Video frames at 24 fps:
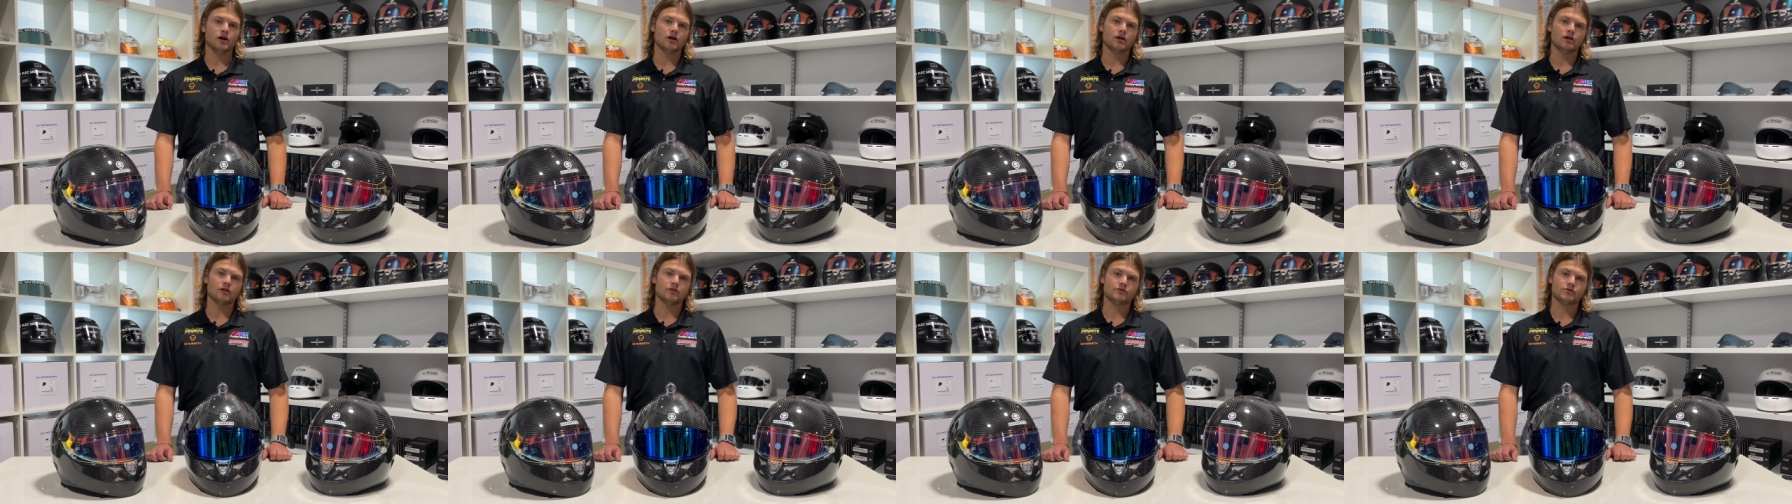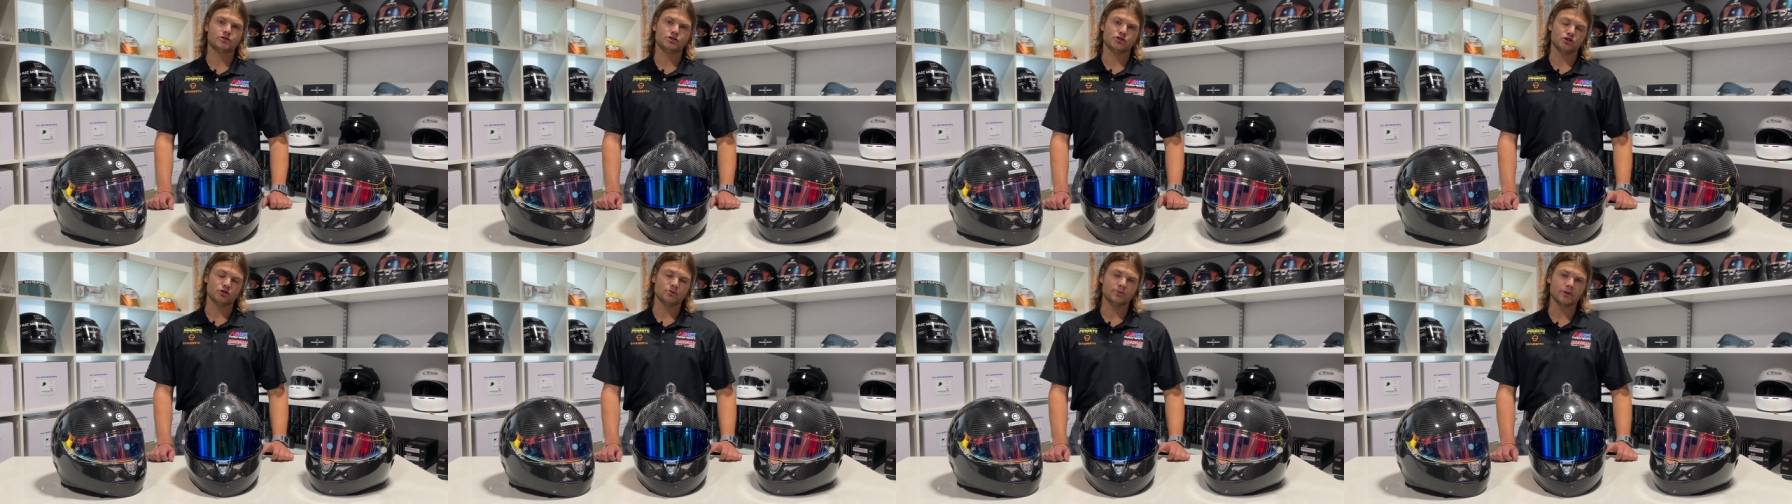of
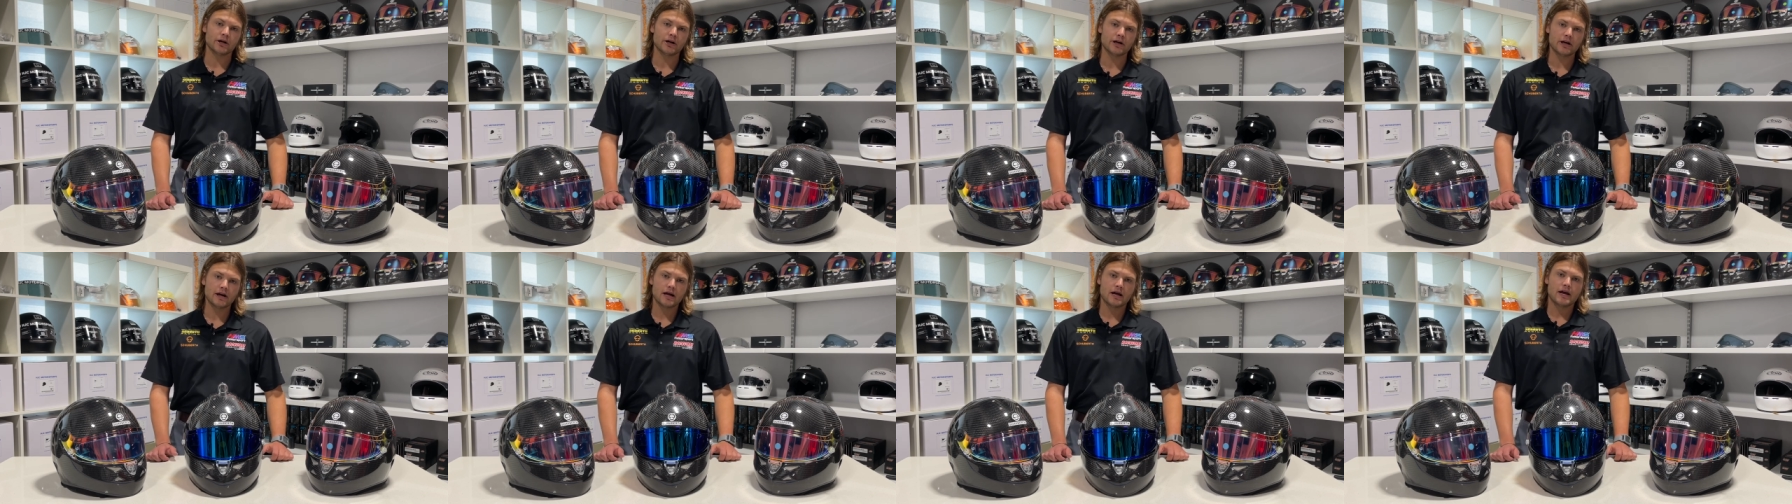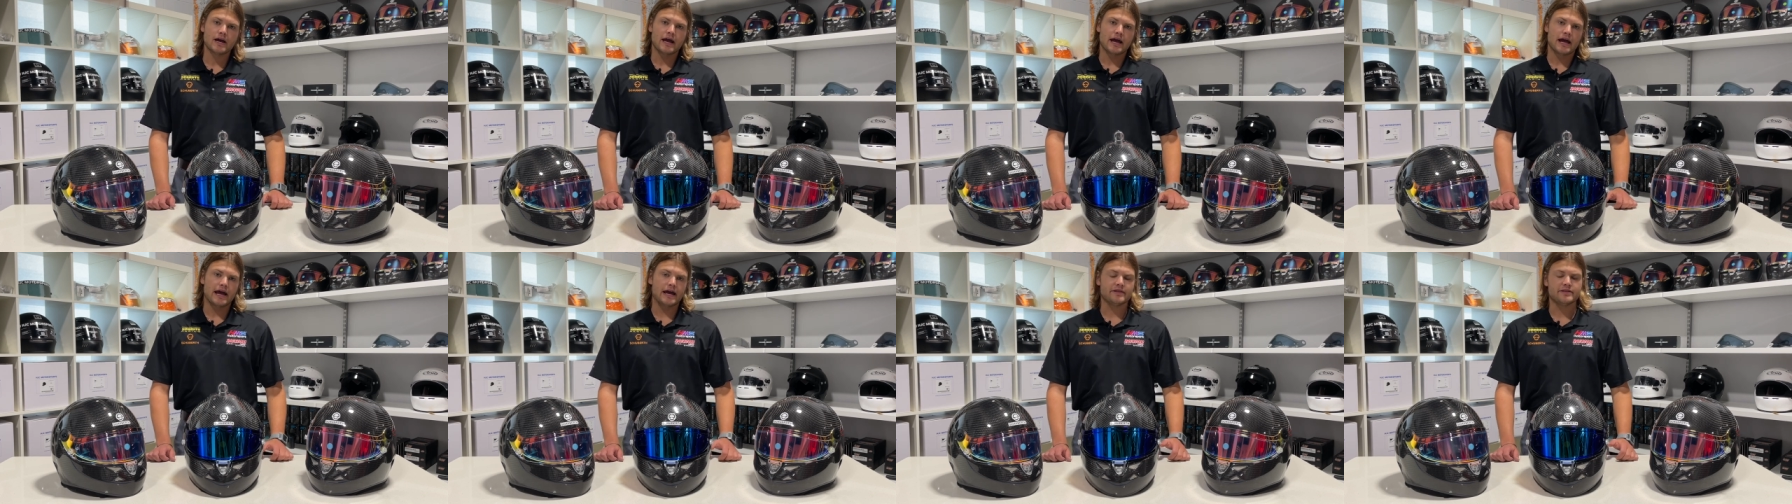Schuberth
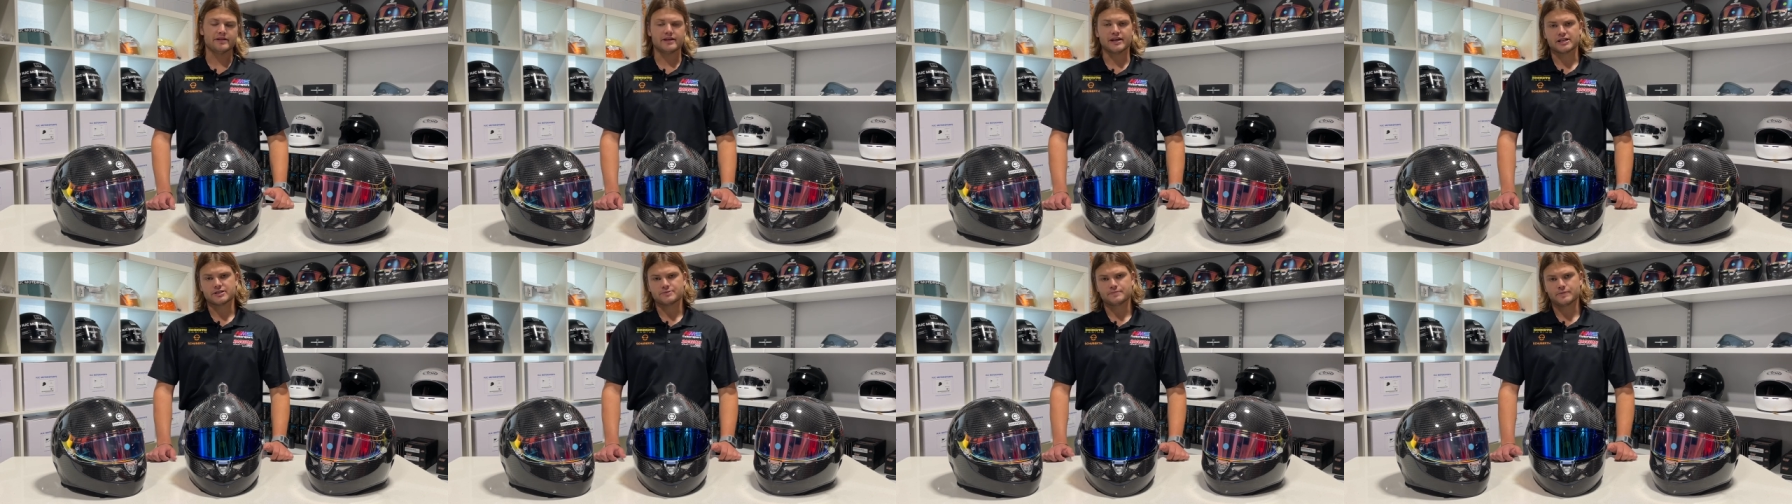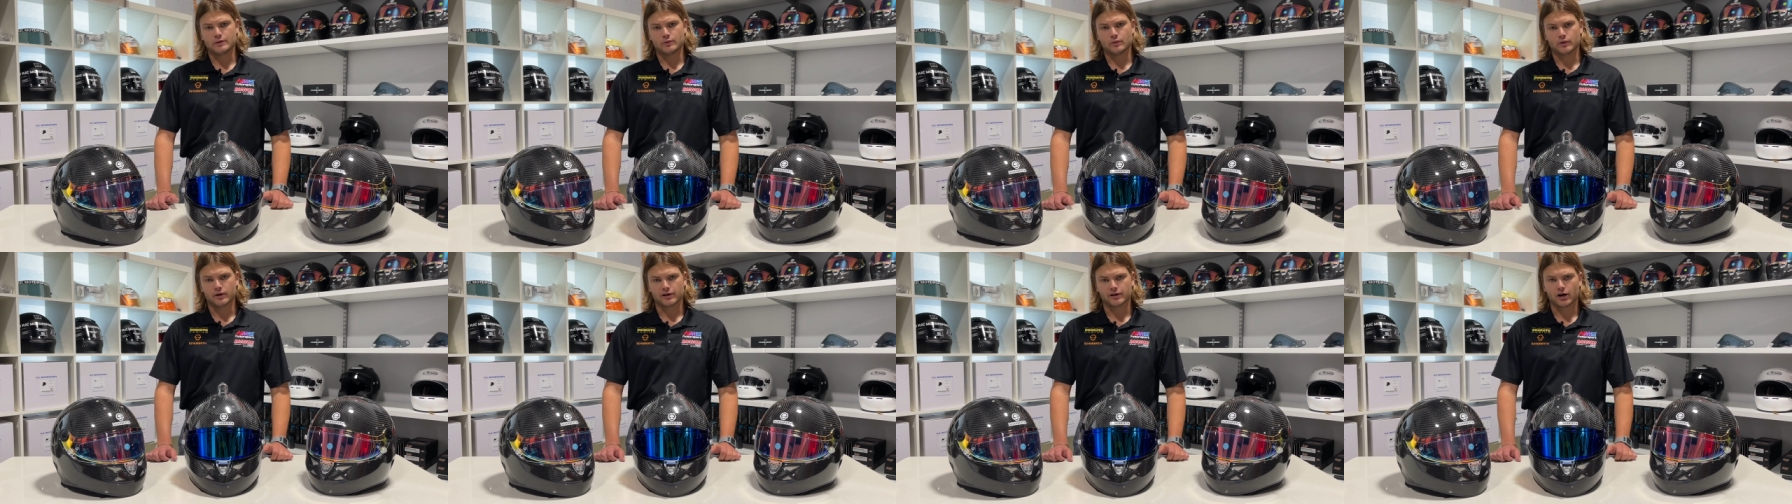and the
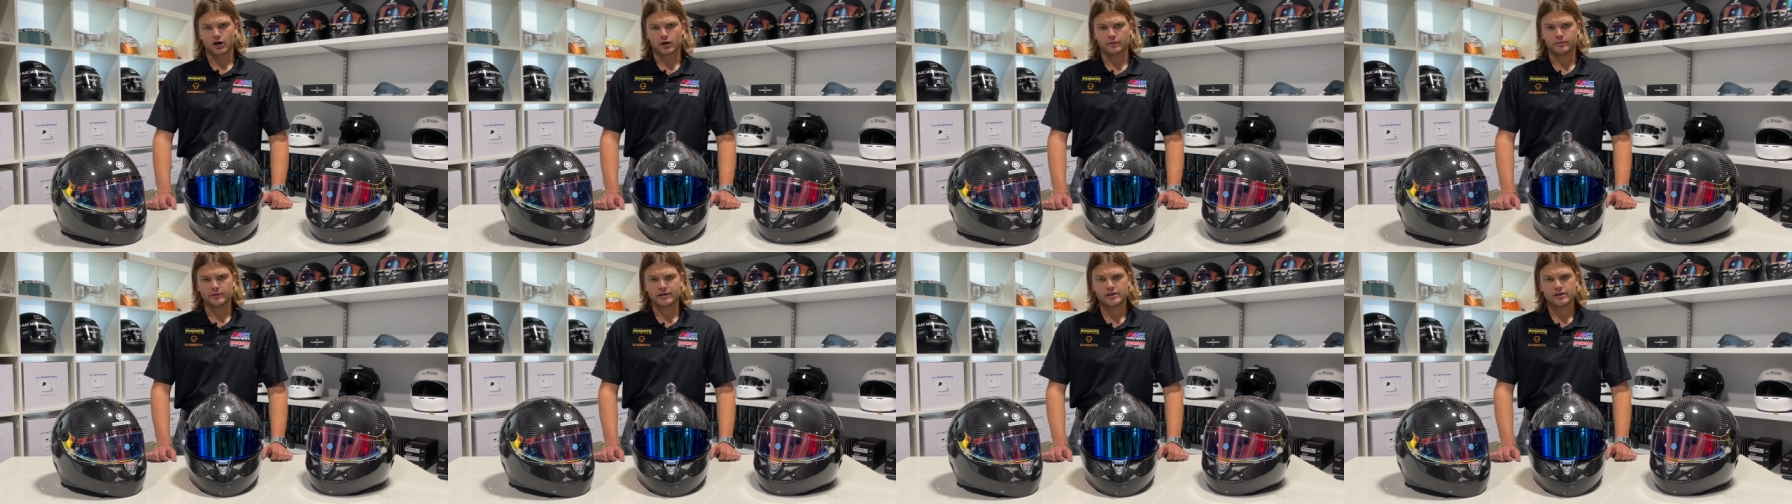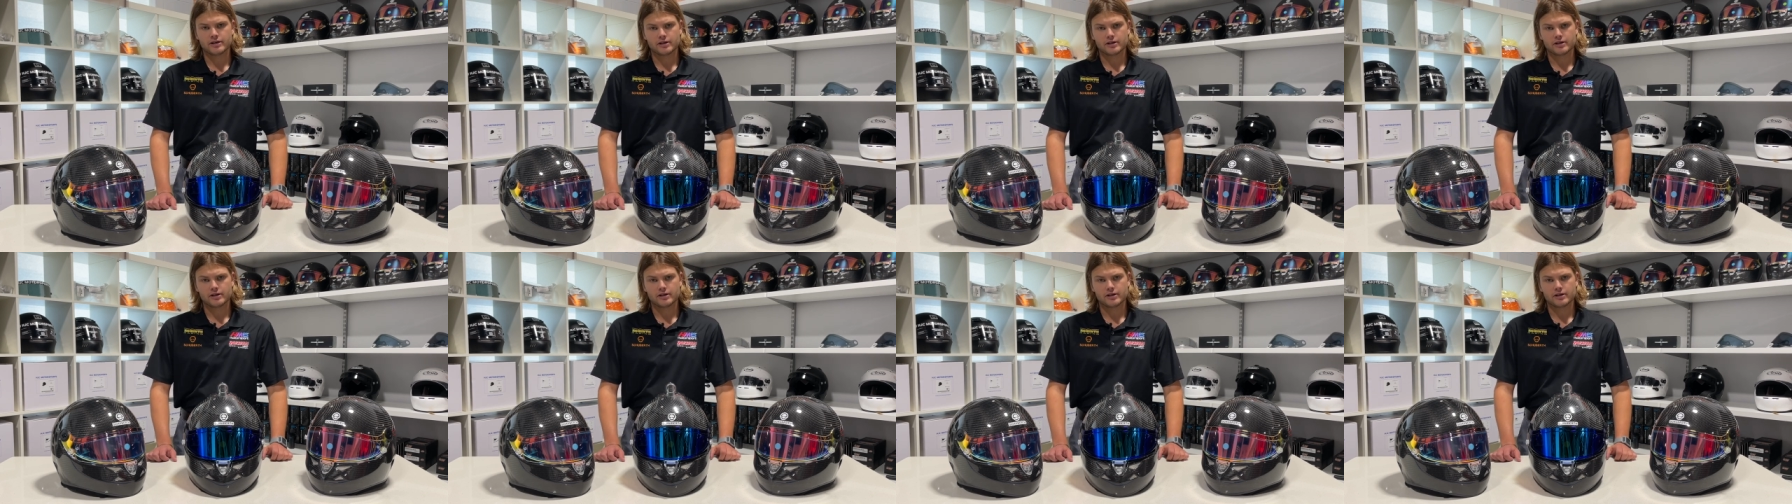SP1 Carbon.